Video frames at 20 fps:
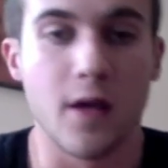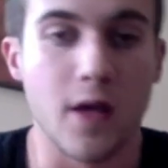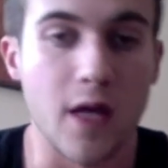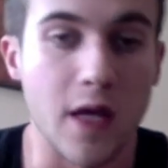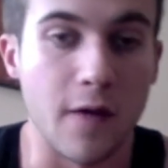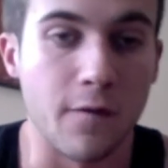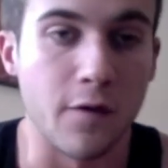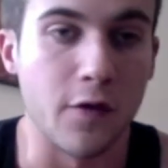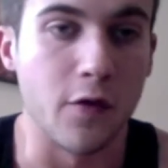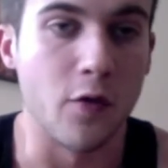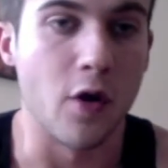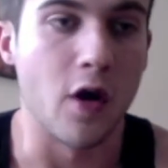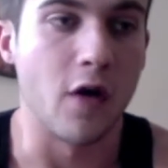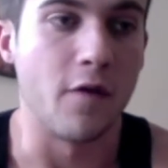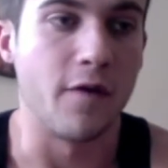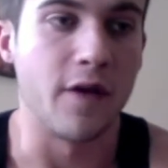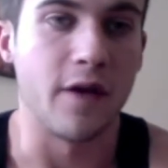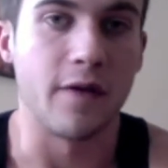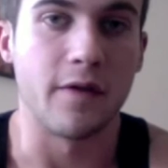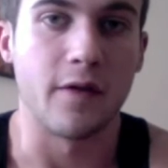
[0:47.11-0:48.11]
And if you do all
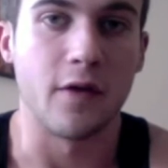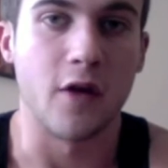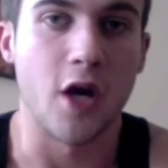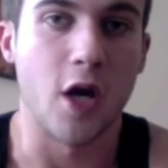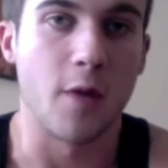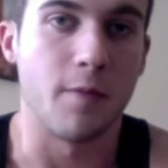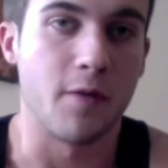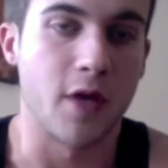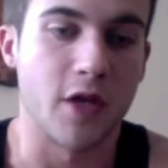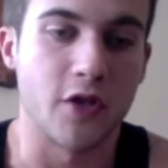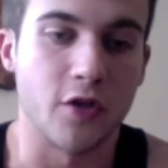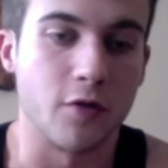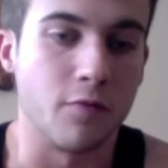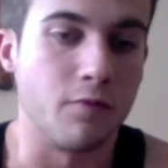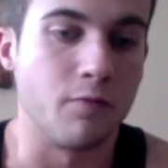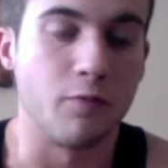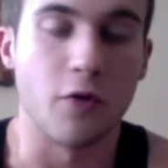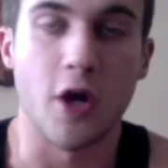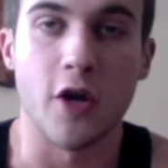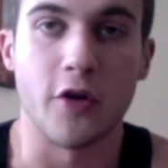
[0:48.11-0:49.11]
of these, it'll help get you
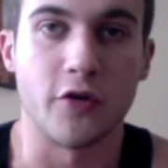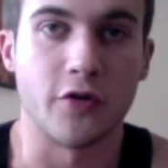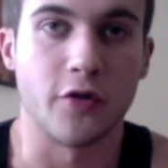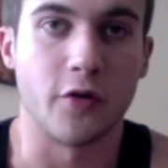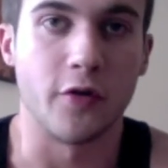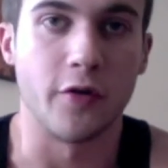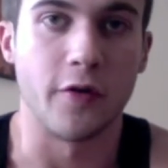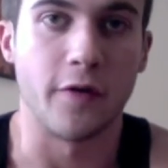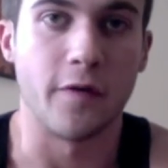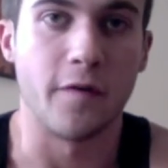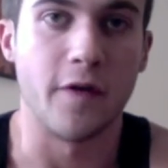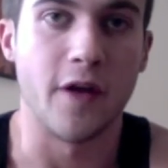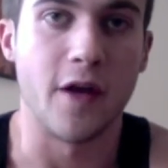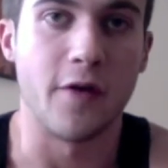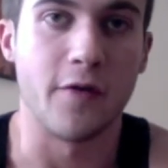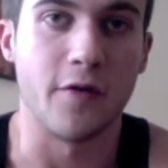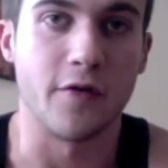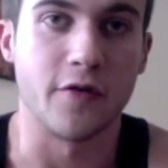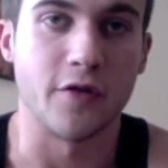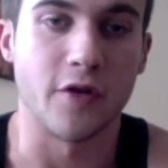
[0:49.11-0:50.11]
broader shoulders, fill
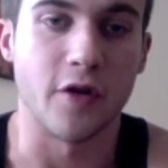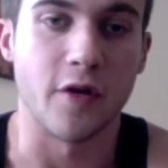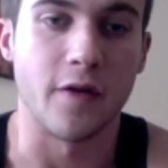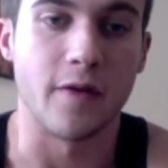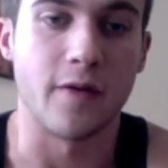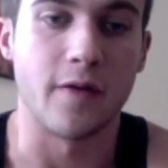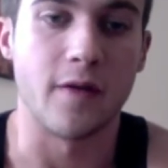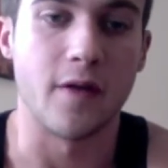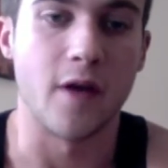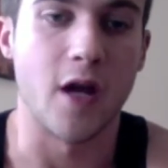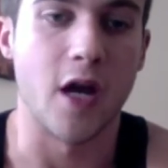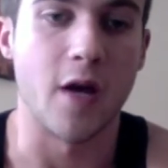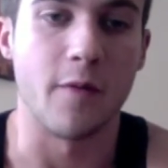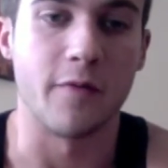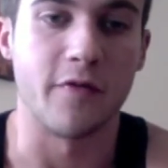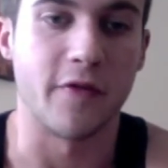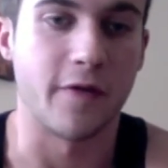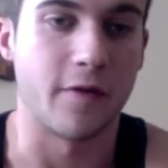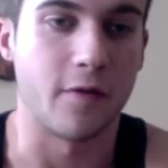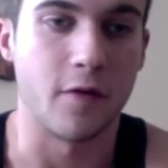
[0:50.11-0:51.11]
out those shirts.
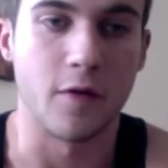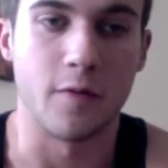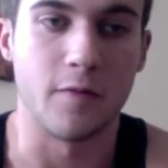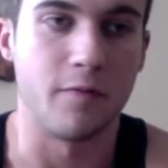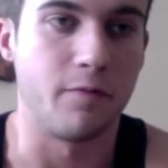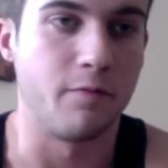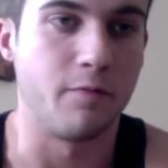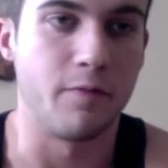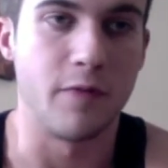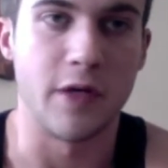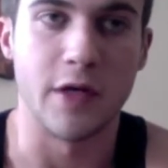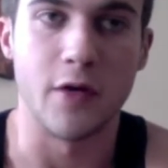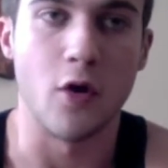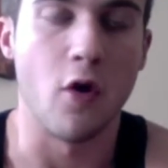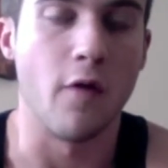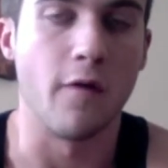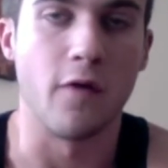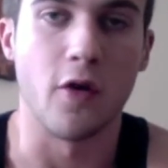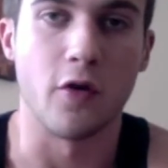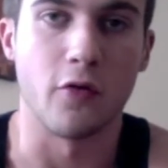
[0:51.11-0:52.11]
It's just going to be an
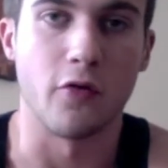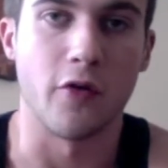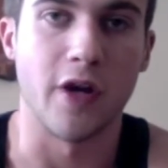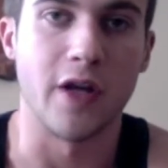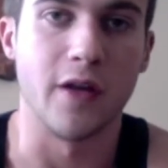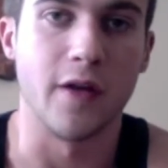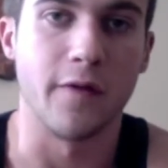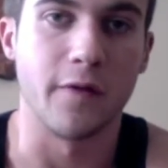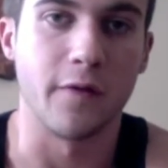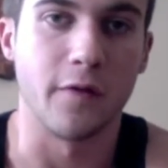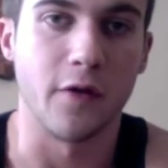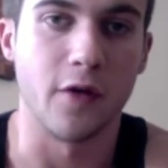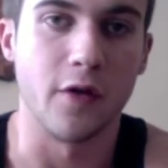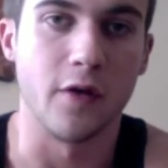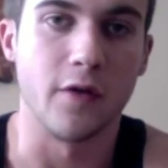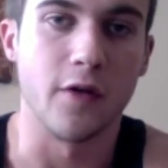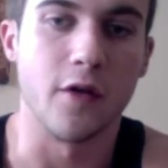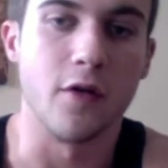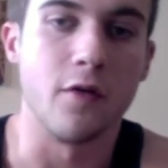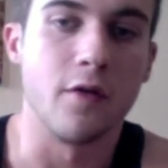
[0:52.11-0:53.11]
overall great lifts for you
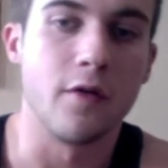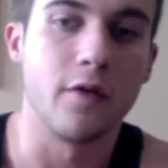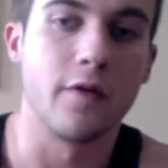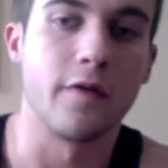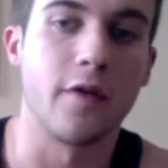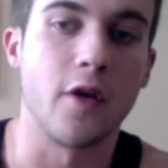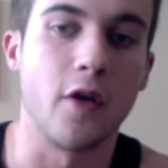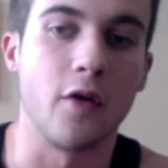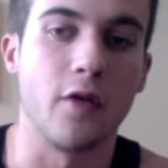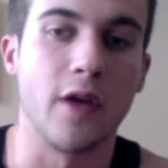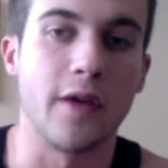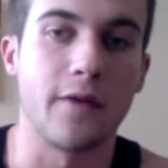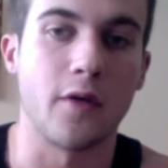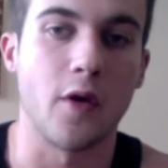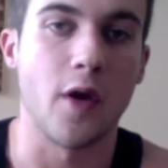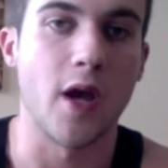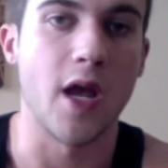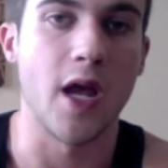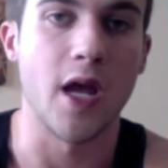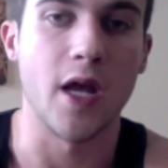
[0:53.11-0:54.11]
to do. So let's
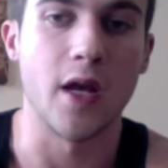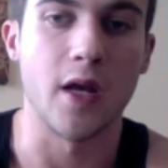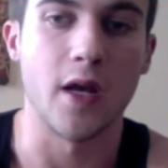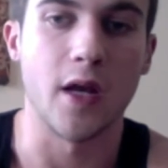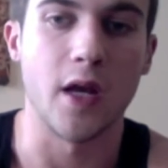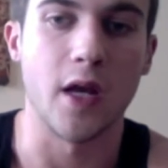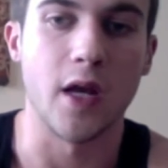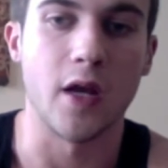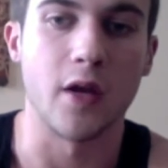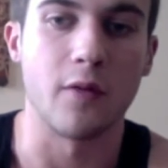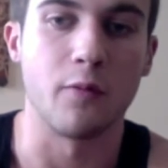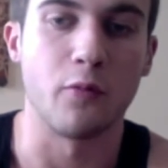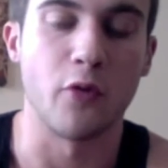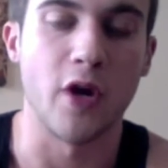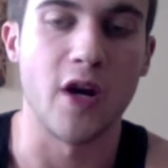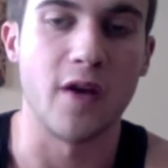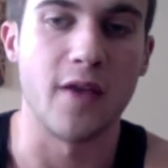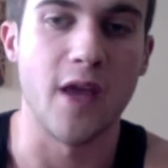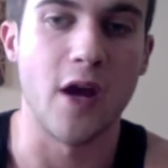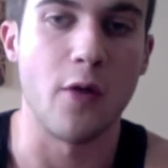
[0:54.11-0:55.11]
go ahead and
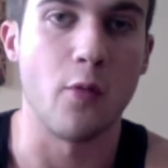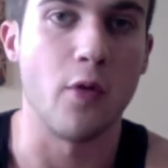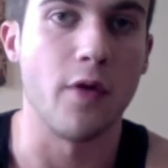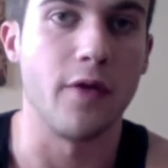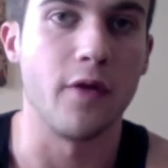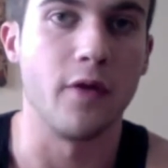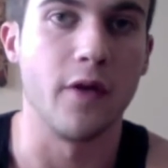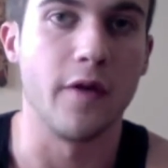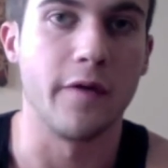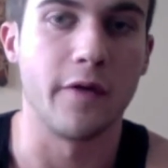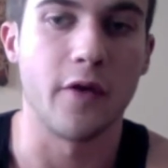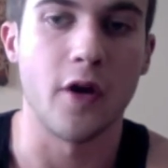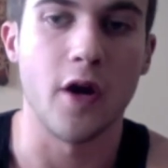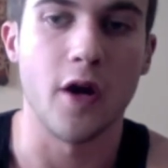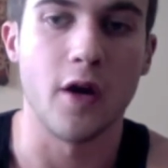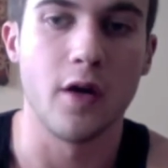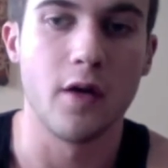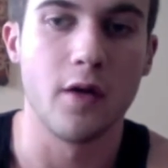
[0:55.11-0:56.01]
break down what the lifts are.